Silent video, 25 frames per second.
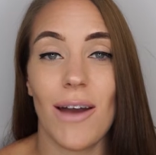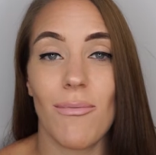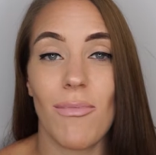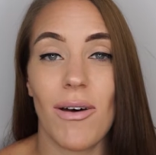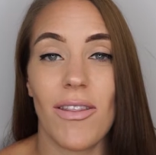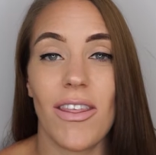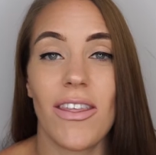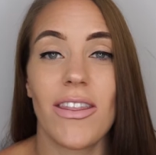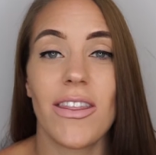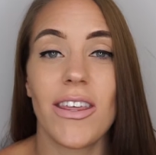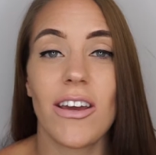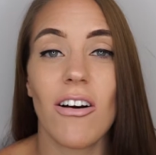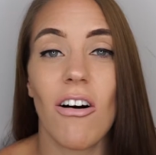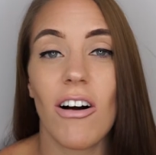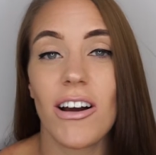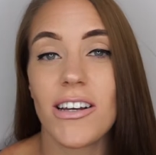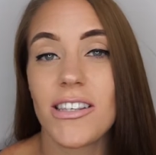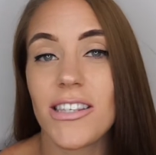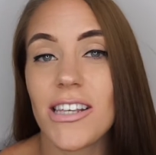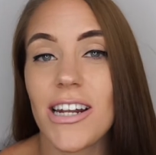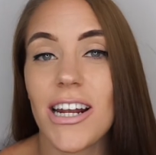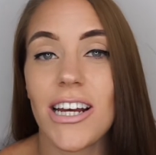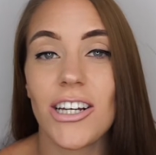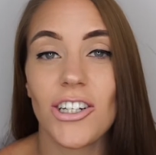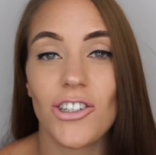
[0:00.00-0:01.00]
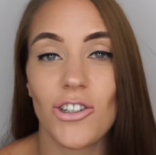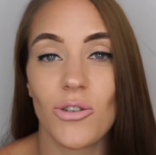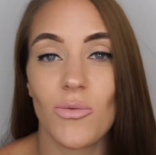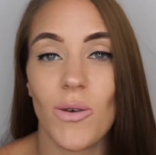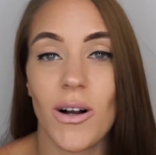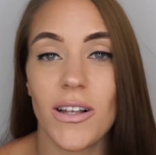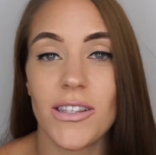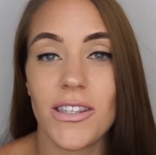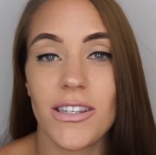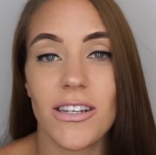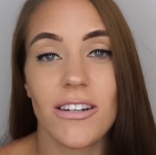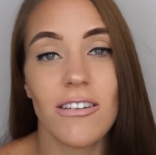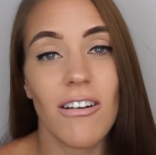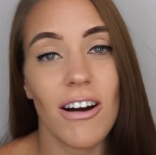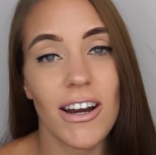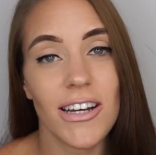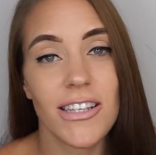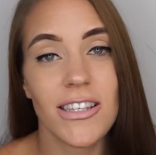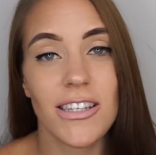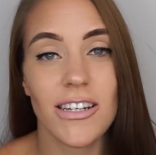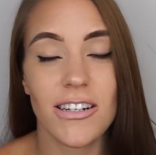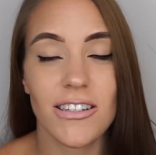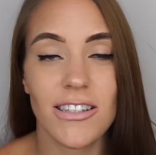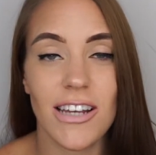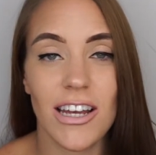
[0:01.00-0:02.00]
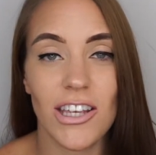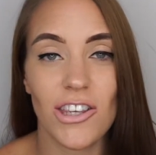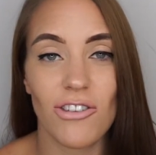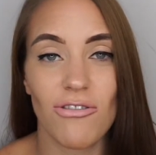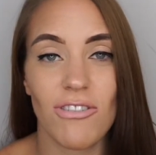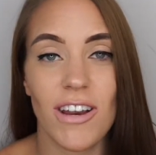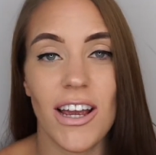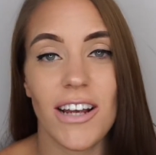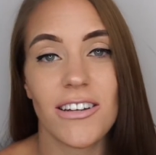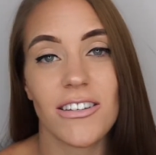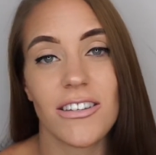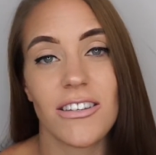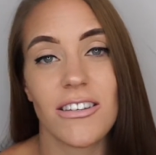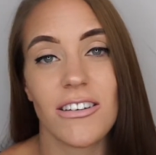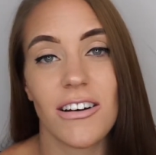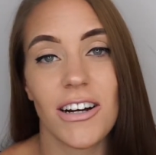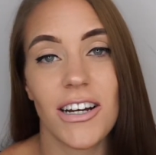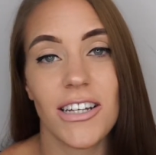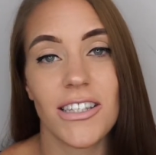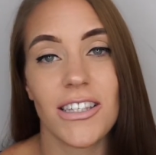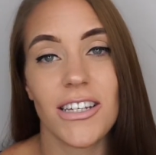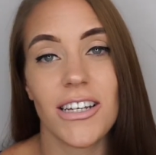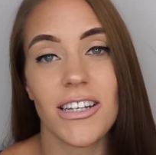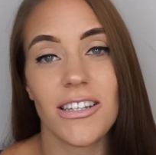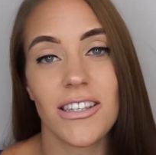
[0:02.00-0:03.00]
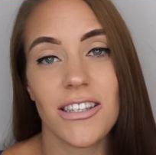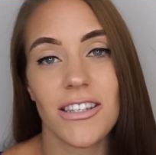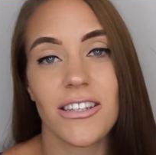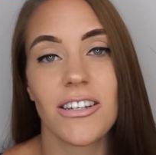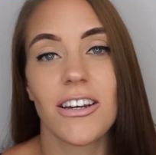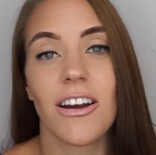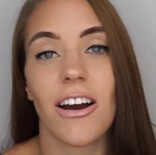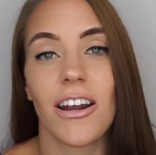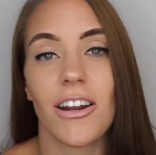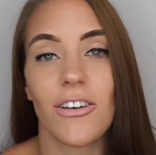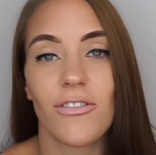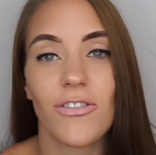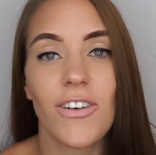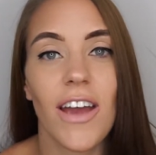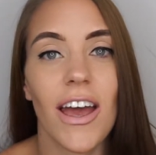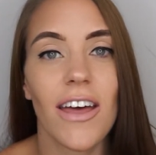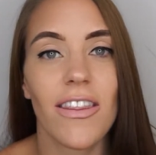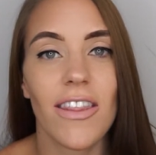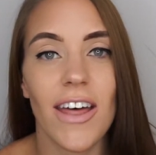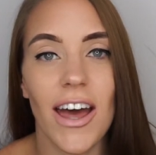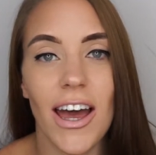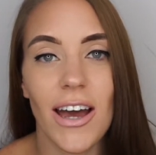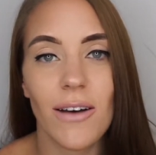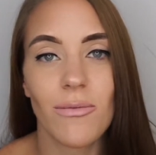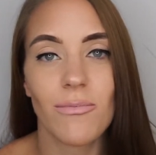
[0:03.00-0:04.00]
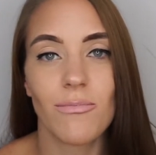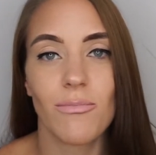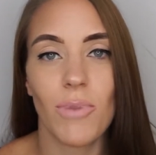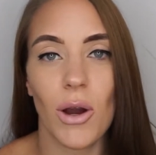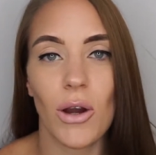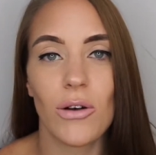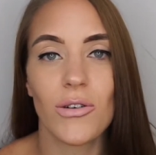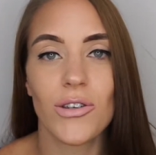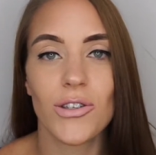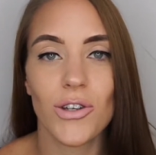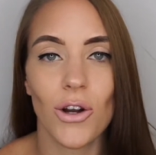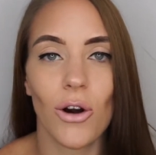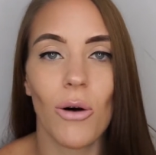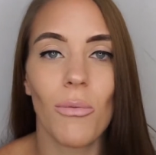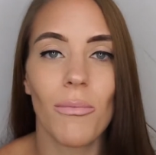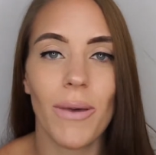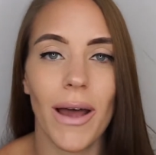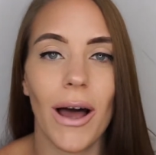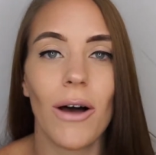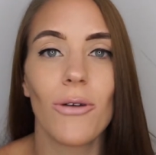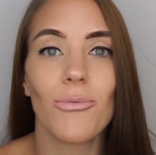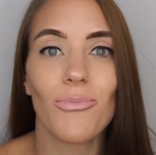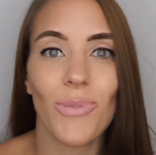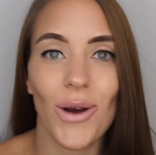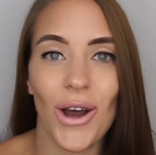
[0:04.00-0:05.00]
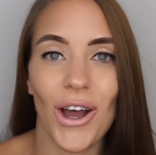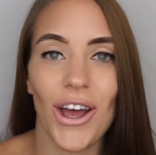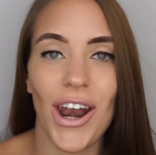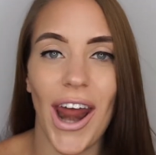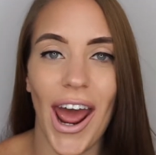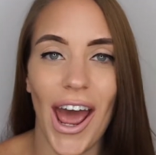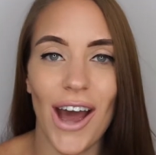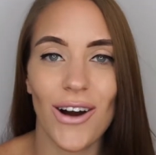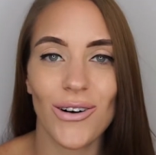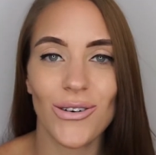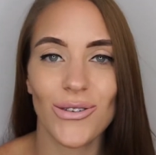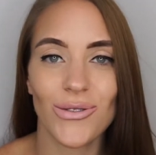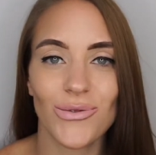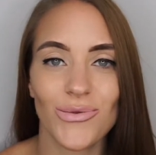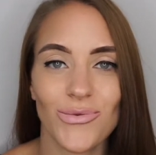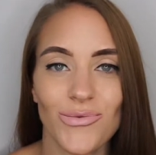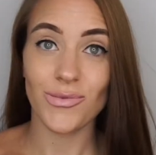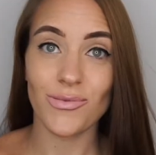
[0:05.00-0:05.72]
And then the isolation ones are nice accessory exercises to kind of get that post-compound burnout.